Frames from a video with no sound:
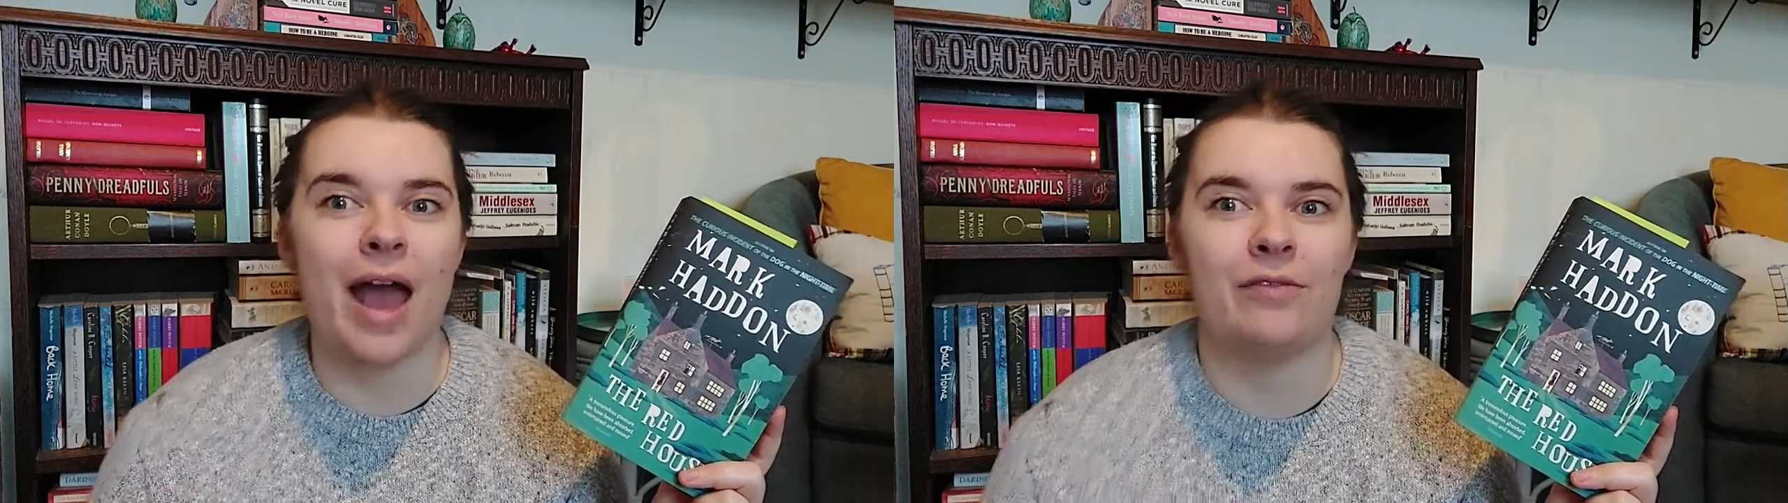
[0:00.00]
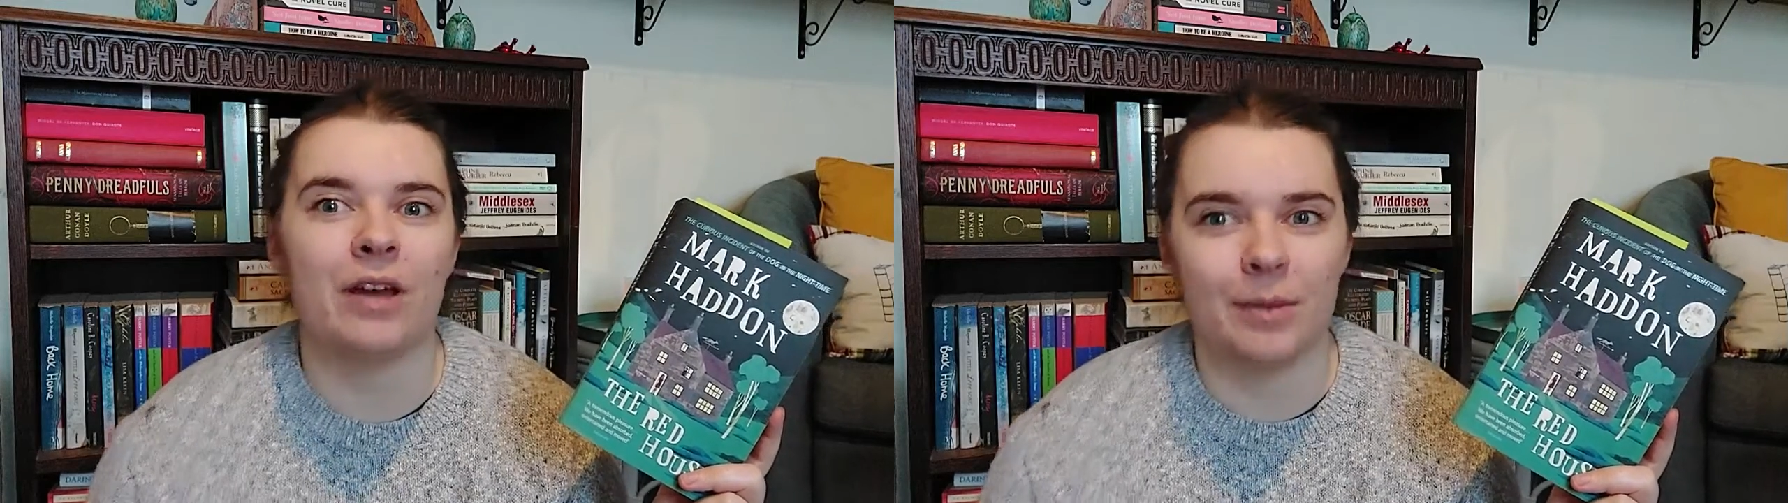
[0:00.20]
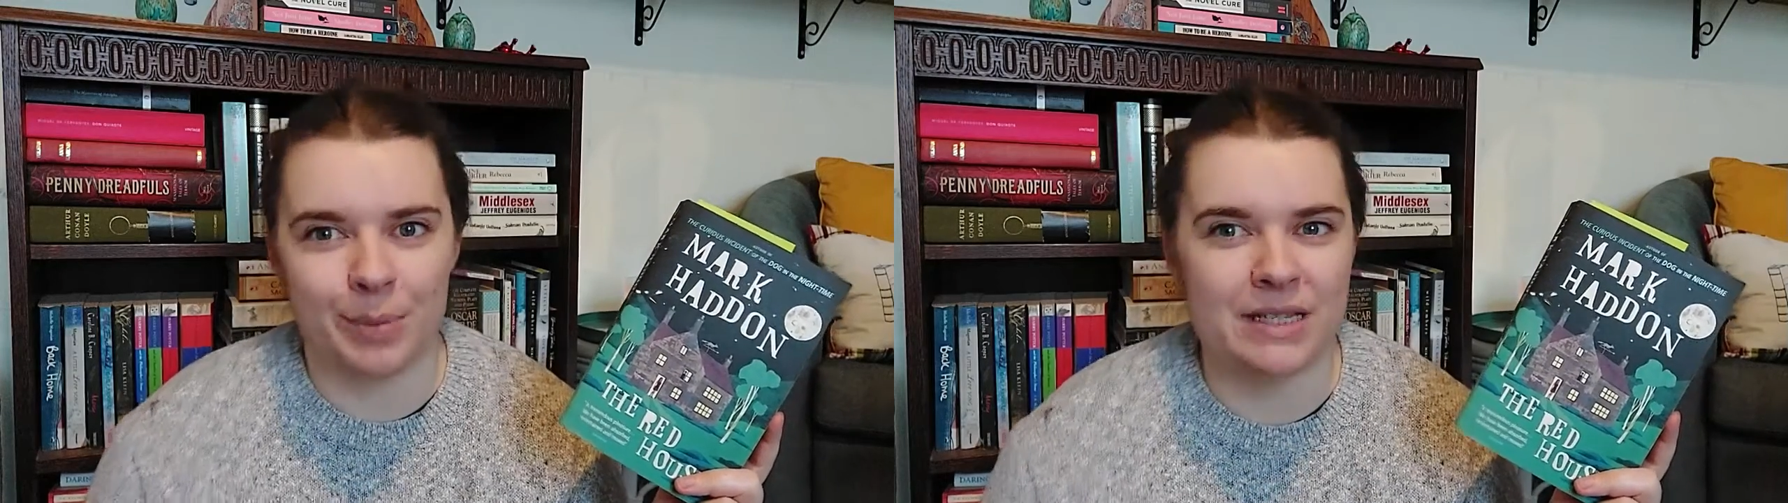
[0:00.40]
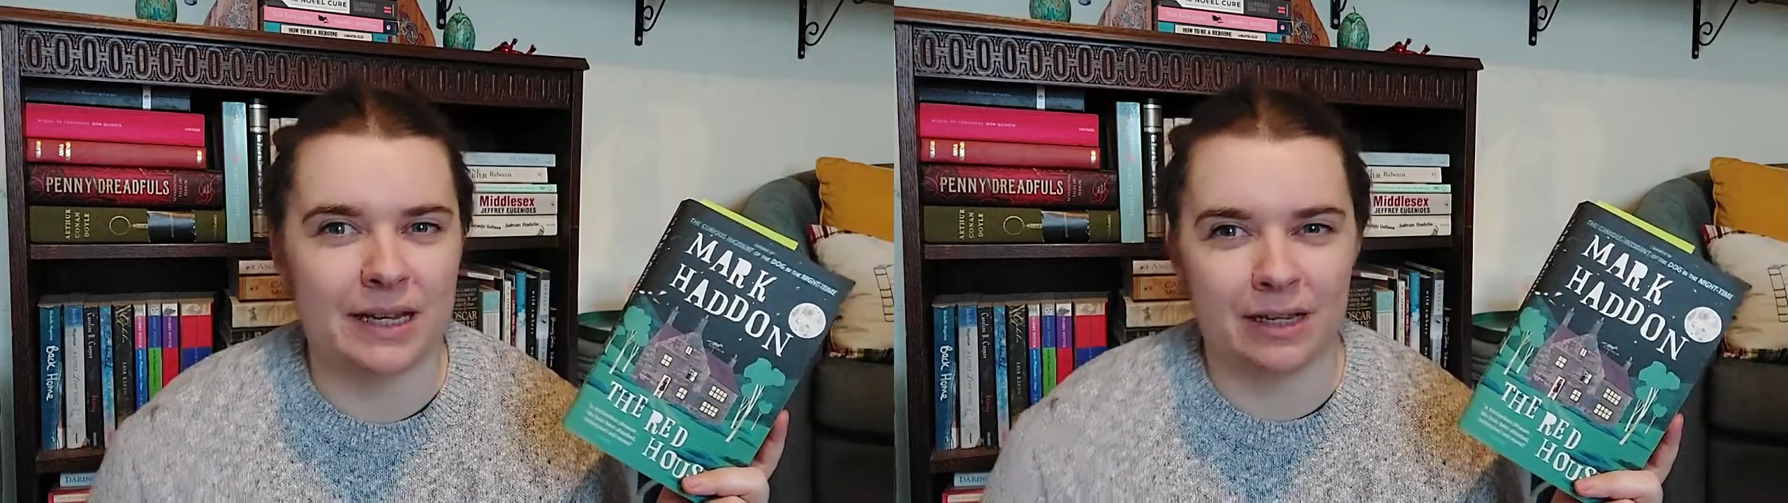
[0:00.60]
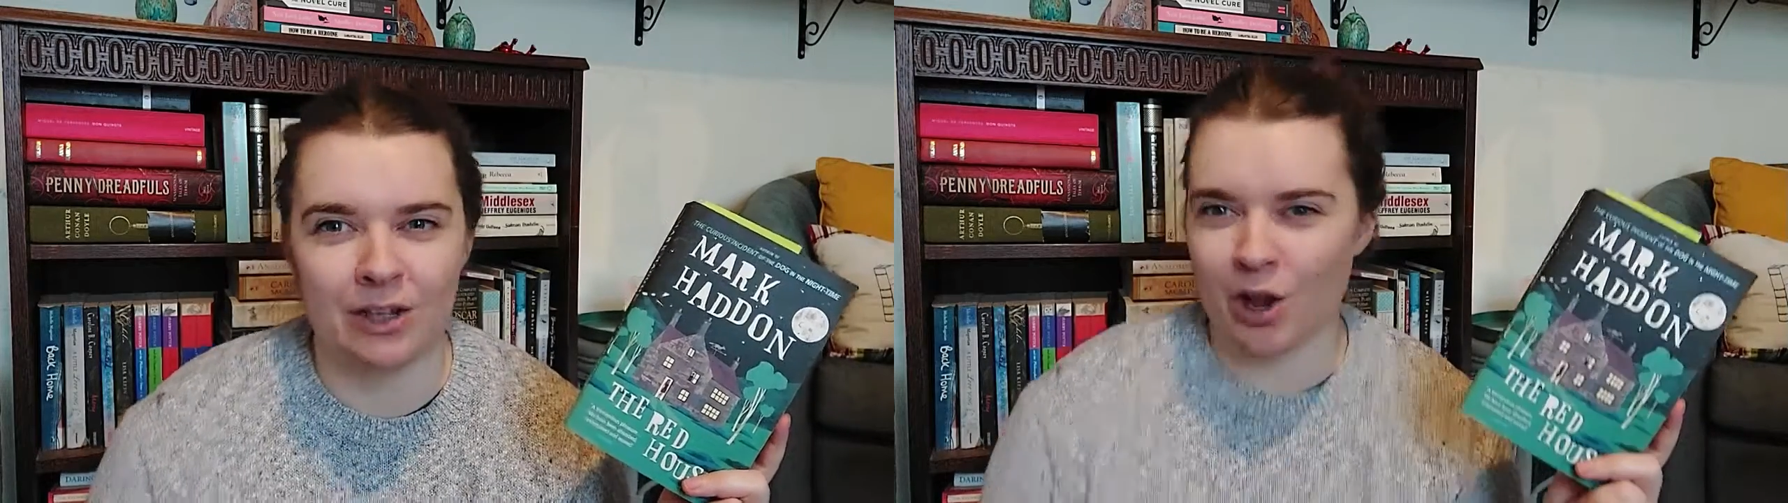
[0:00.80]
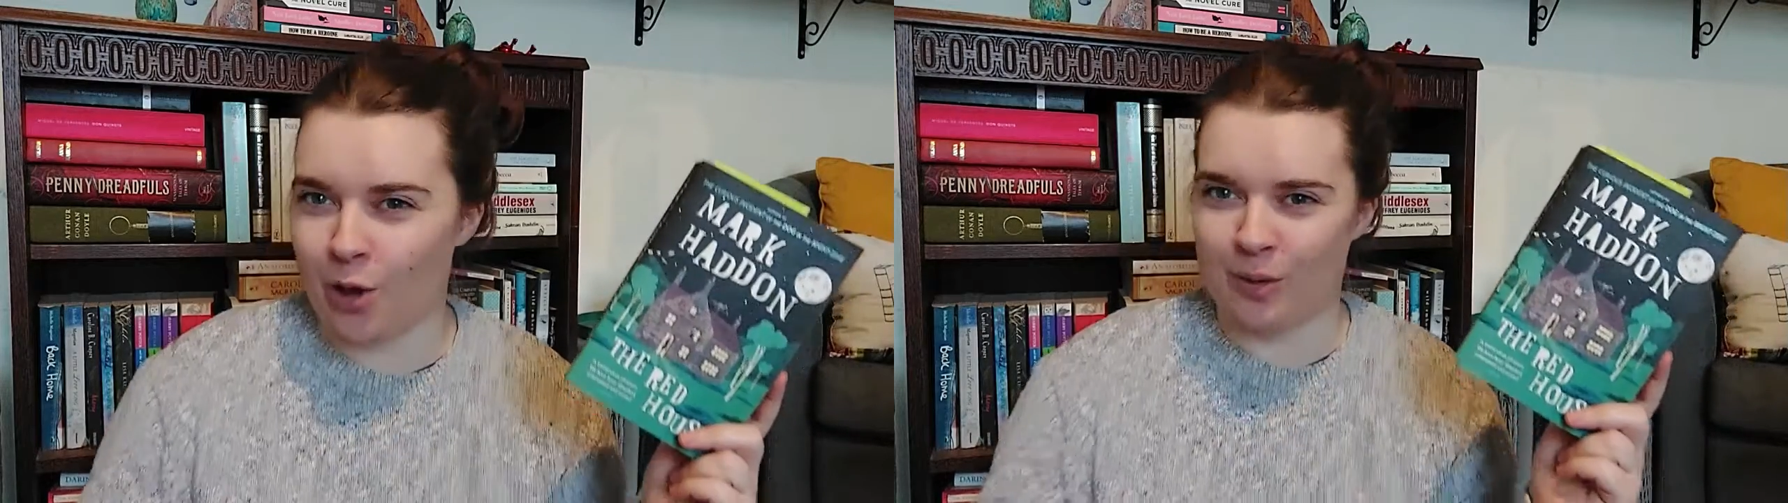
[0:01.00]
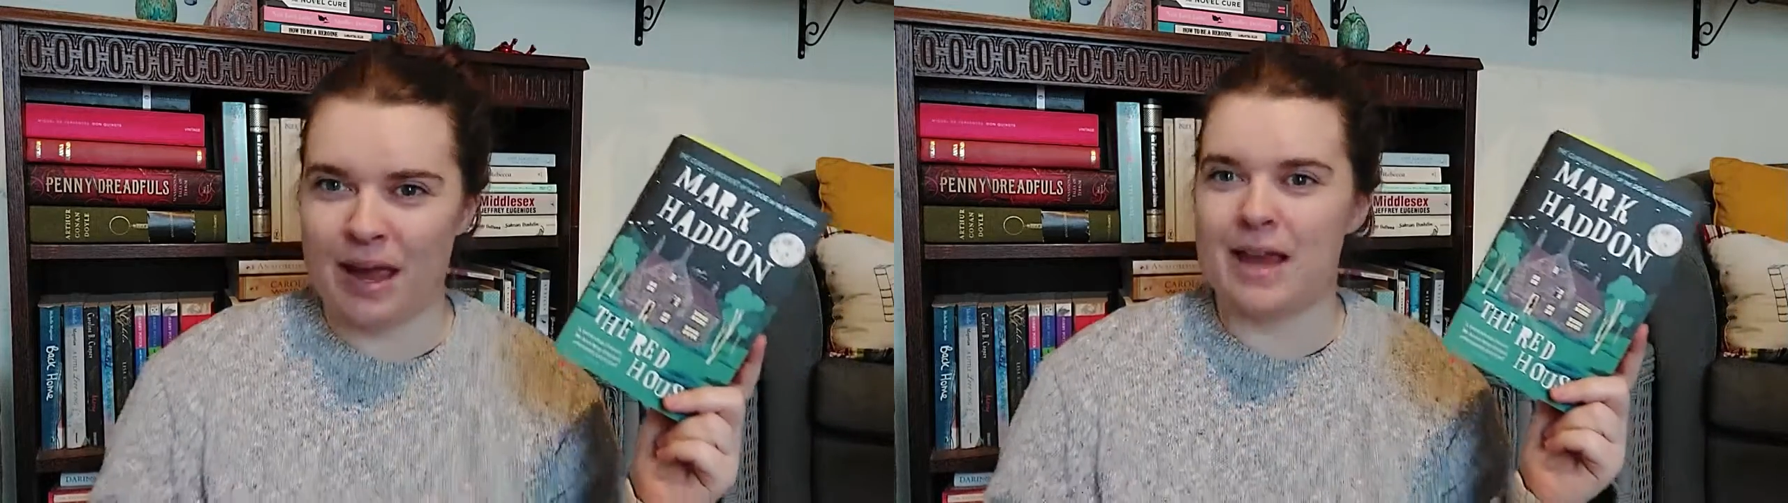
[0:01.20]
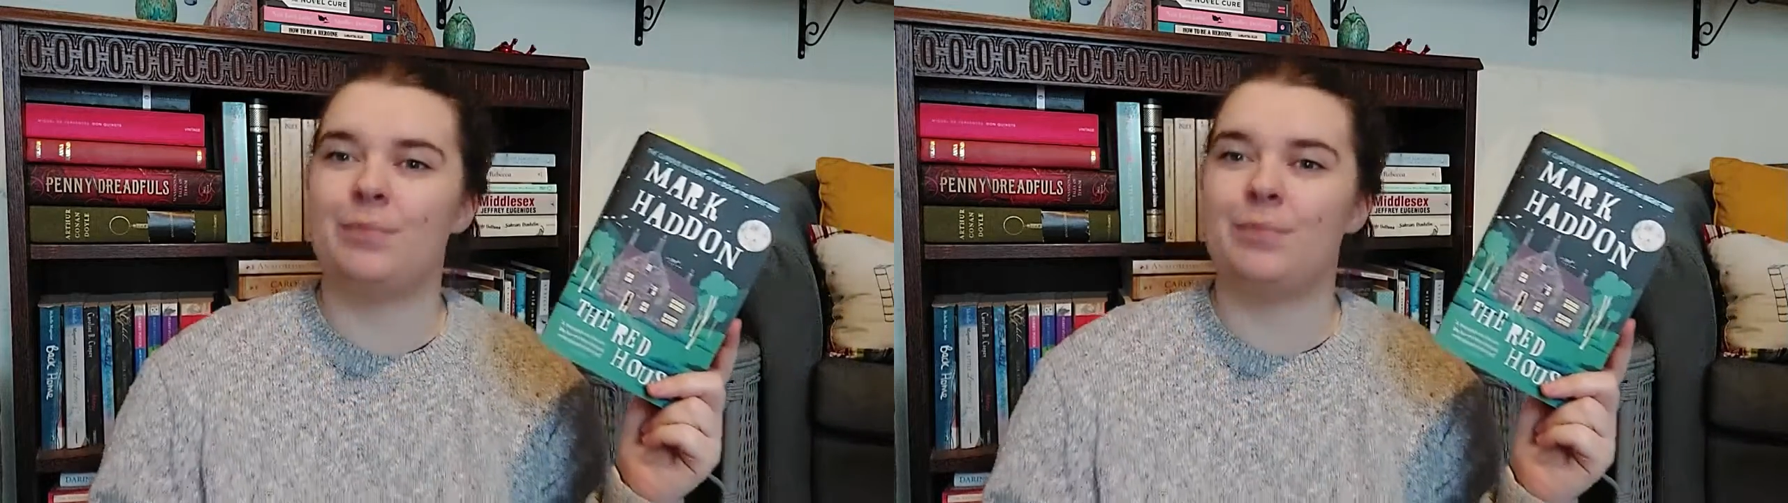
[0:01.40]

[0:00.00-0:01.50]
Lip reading: ever particularly okay,